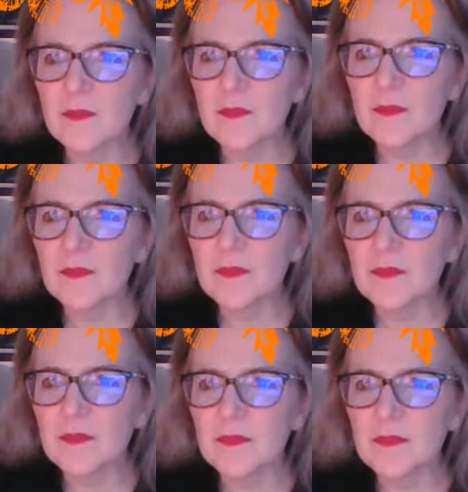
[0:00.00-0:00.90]

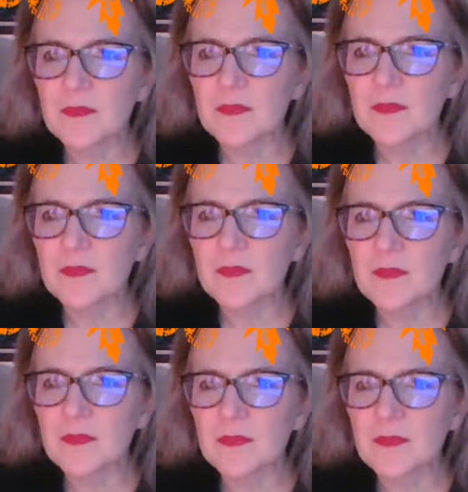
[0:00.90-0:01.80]

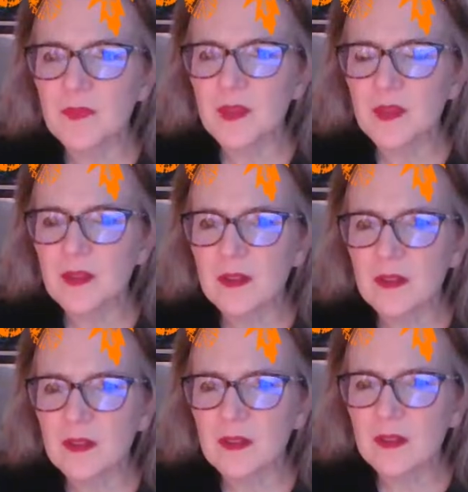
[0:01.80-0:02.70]

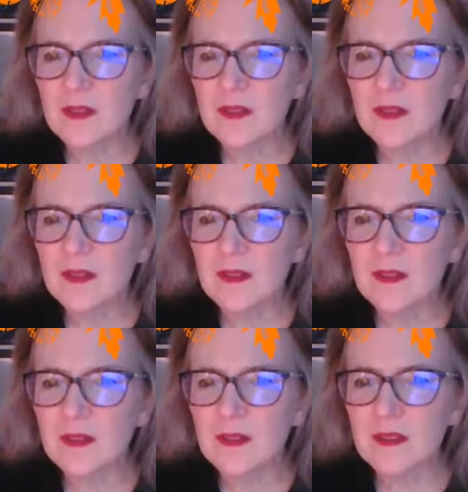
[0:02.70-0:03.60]

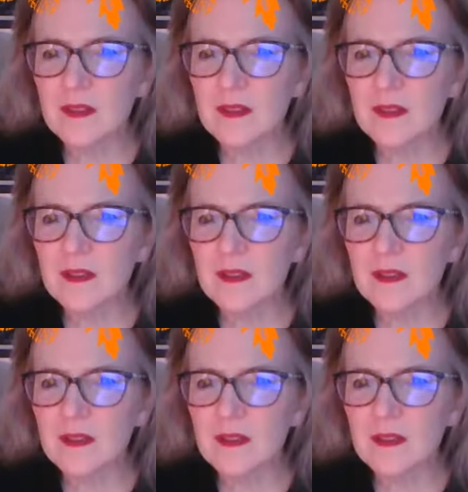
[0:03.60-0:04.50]

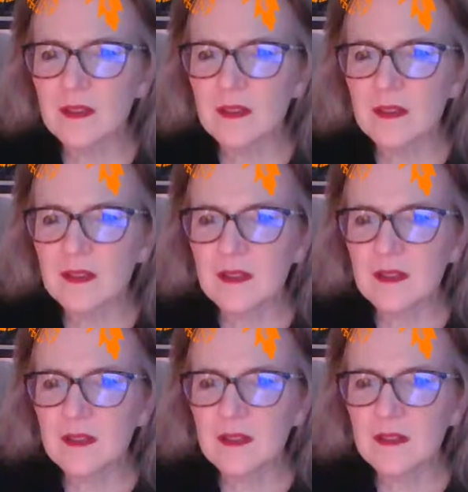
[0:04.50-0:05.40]

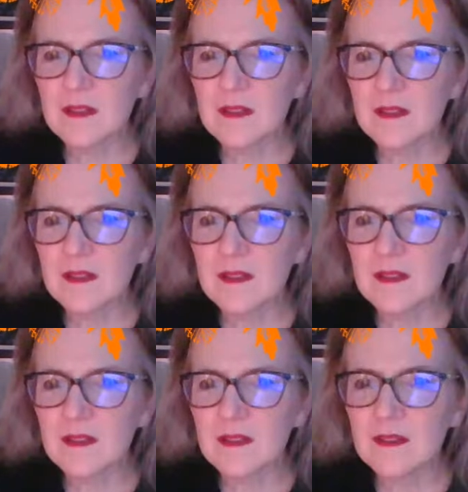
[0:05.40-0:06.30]

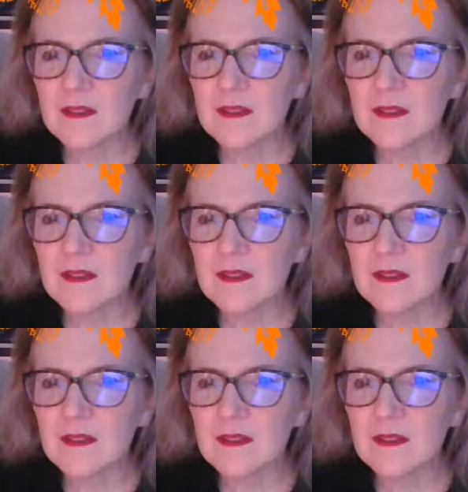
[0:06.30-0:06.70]
[no speech]